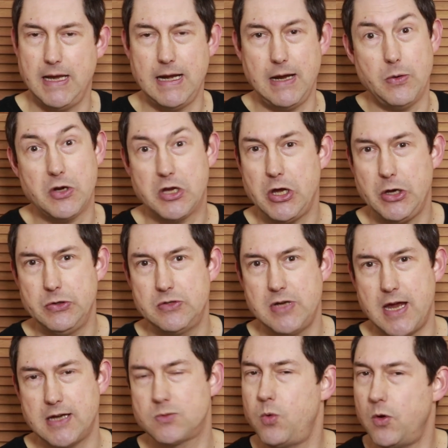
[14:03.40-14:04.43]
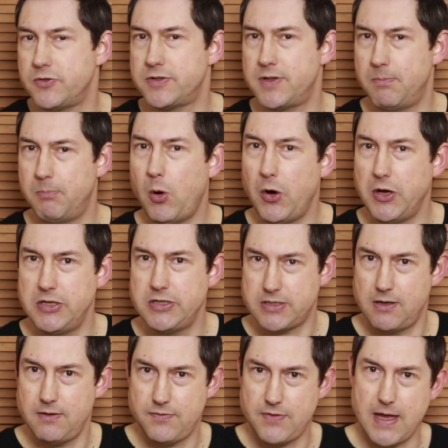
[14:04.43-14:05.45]
in our codex? What's the
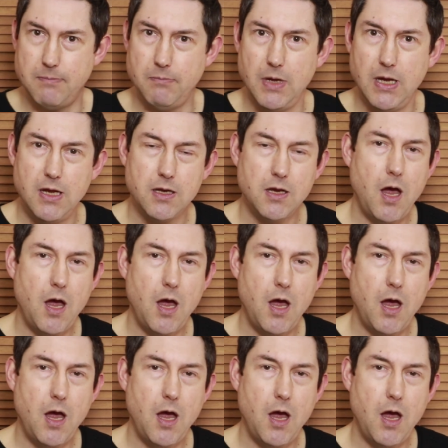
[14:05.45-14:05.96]
point of them?